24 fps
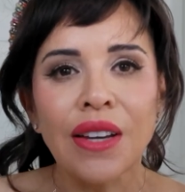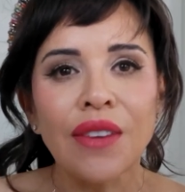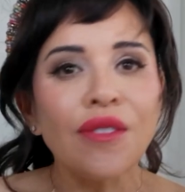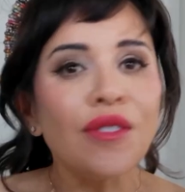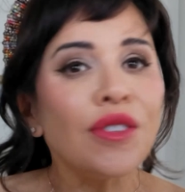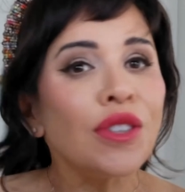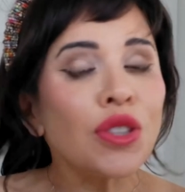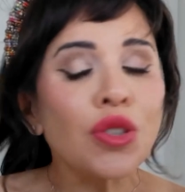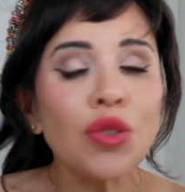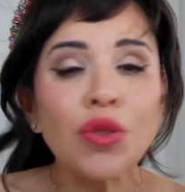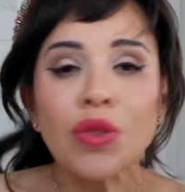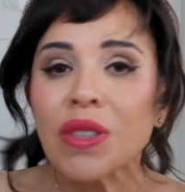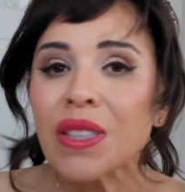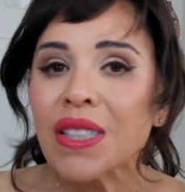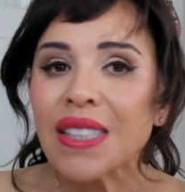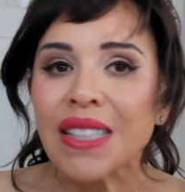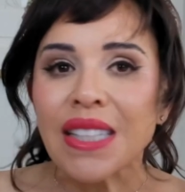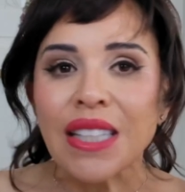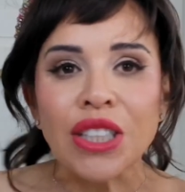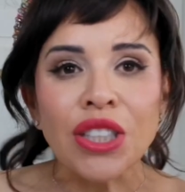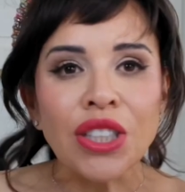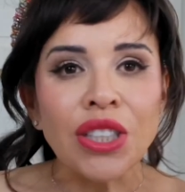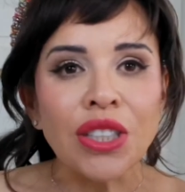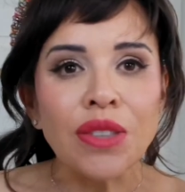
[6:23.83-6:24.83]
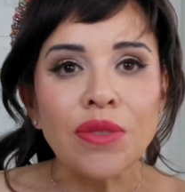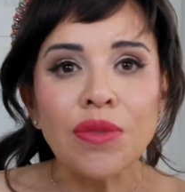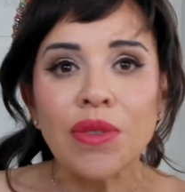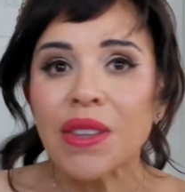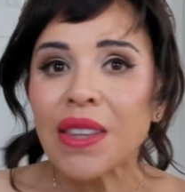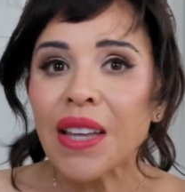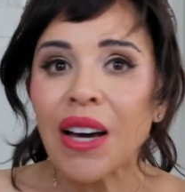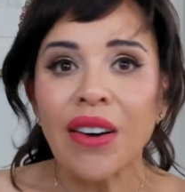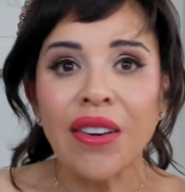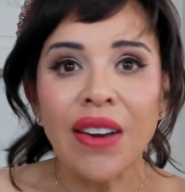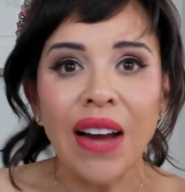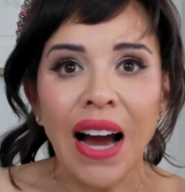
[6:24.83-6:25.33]
Visualization
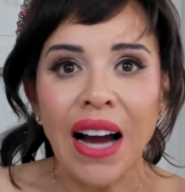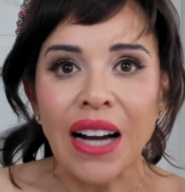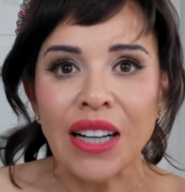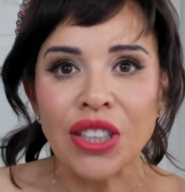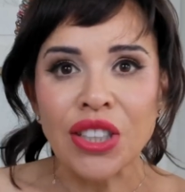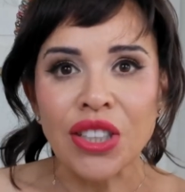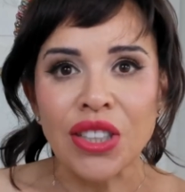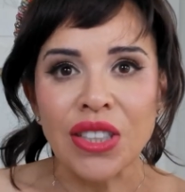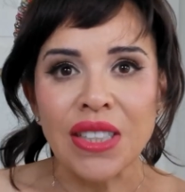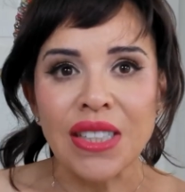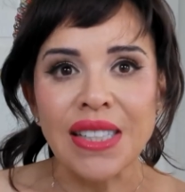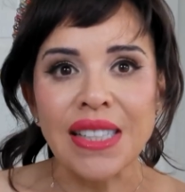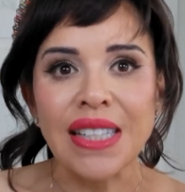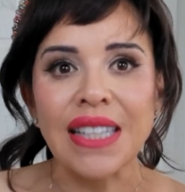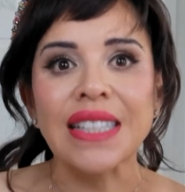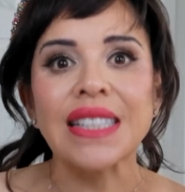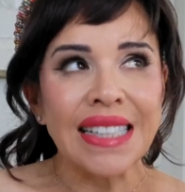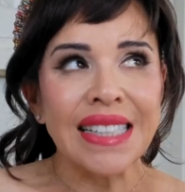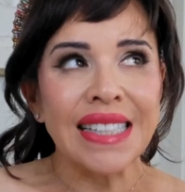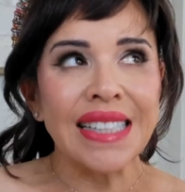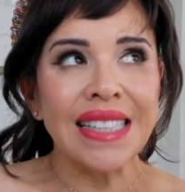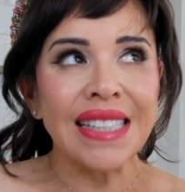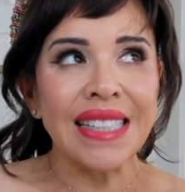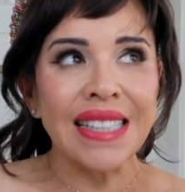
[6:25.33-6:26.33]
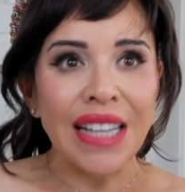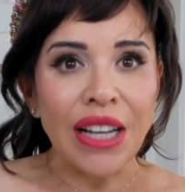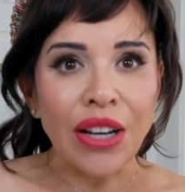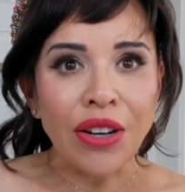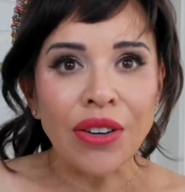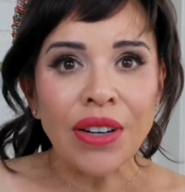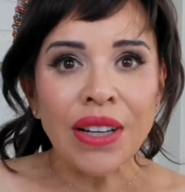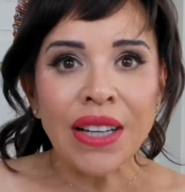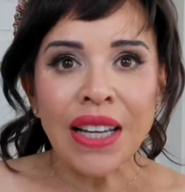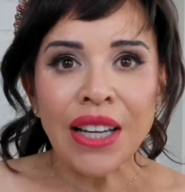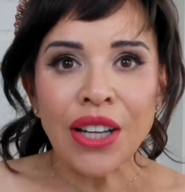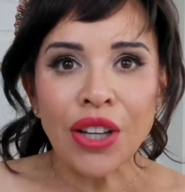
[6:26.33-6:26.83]
without action is like
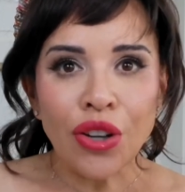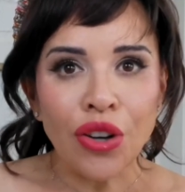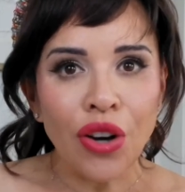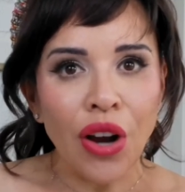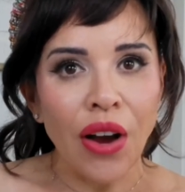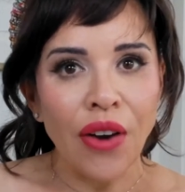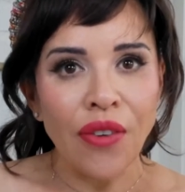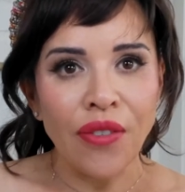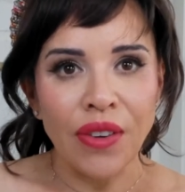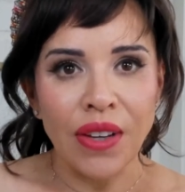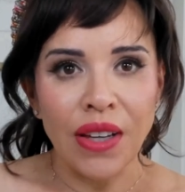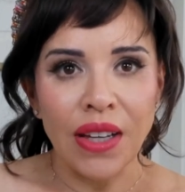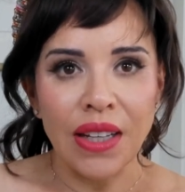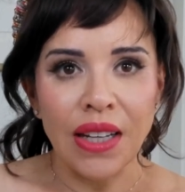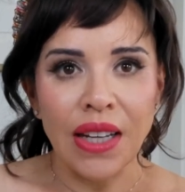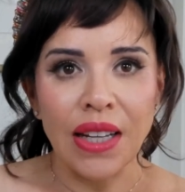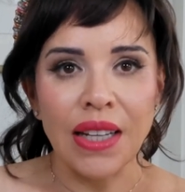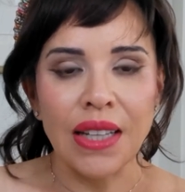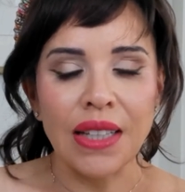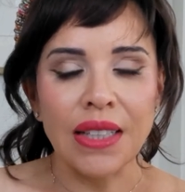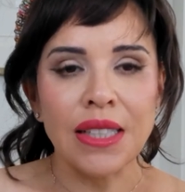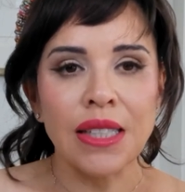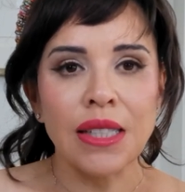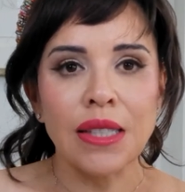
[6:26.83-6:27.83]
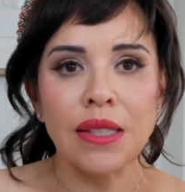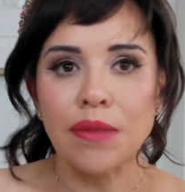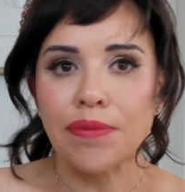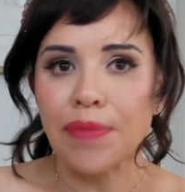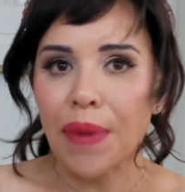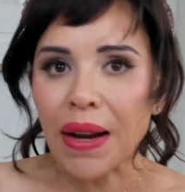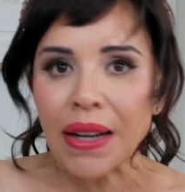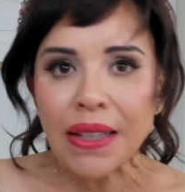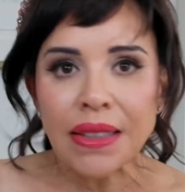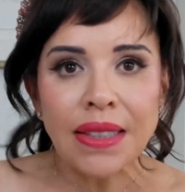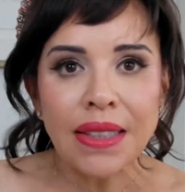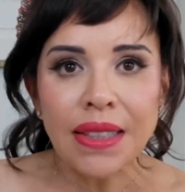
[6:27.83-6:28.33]
staring at your oven and
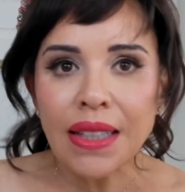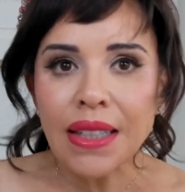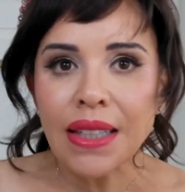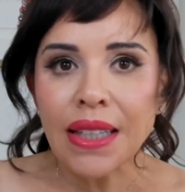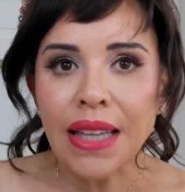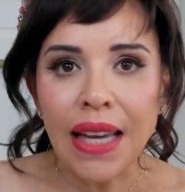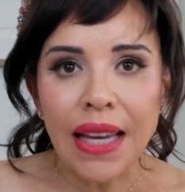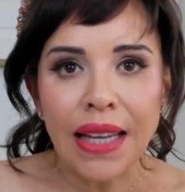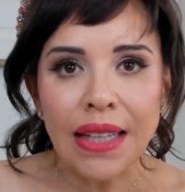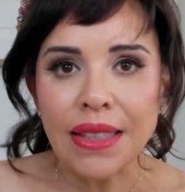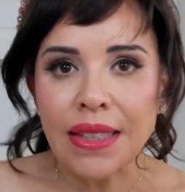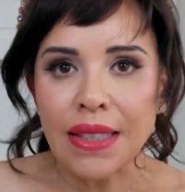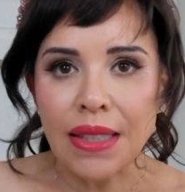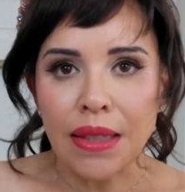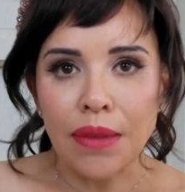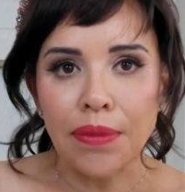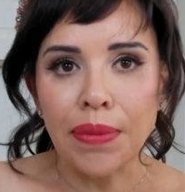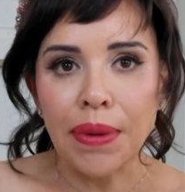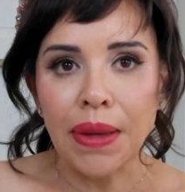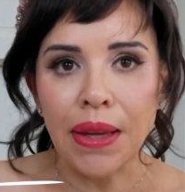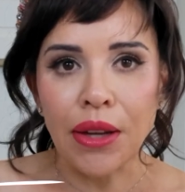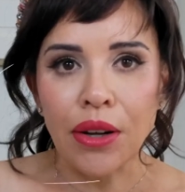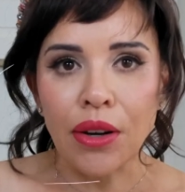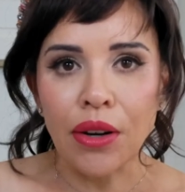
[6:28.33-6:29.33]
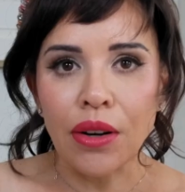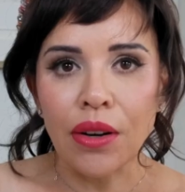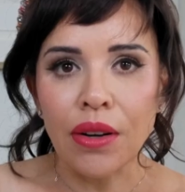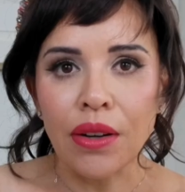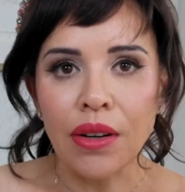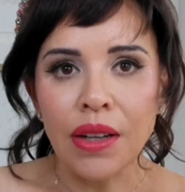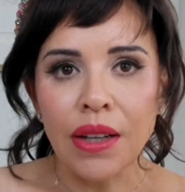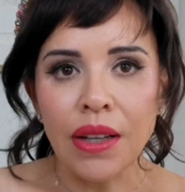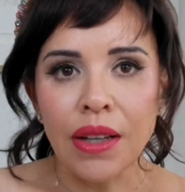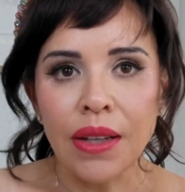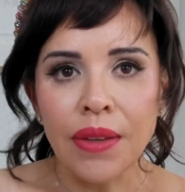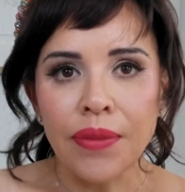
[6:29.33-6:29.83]
expecting a cake to appear.